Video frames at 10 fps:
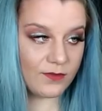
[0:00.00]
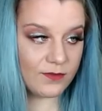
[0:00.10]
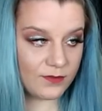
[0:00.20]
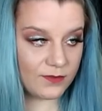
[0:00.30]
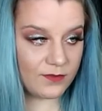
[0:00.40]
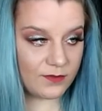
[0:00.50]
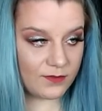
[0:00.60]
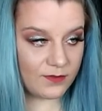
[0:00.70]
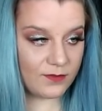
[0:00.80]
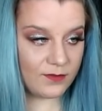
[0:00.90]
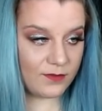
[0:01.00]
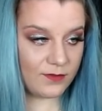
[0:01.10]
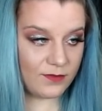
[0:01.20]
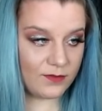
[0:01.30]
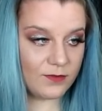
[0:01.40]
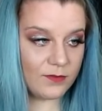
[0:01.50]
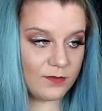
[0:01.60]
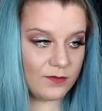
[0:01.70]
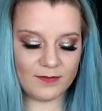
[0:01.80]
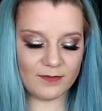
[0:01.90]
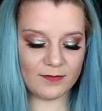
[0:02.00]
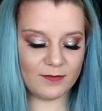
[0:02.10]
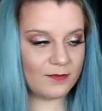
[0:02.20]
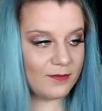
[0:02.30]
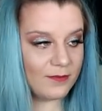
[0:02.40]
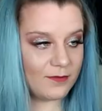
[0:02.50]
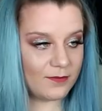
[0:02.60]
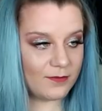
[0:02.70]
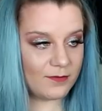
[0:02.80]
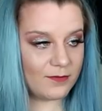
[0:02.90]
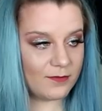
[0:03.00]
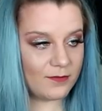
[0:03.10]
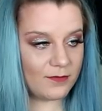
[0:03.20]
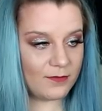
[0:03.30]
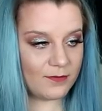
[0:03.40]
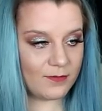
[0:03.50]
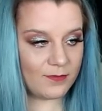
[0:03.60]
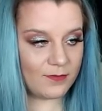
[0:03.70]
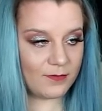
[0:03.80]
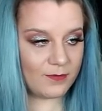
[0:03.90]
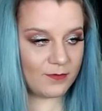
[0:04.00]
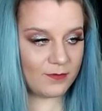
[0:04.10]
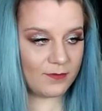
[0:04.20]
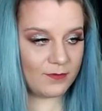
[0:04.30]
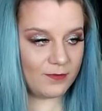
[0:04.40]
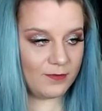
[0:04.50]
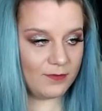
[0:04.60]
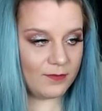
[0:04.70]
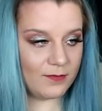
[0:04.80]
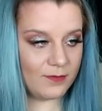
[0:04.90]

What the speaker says: (silent)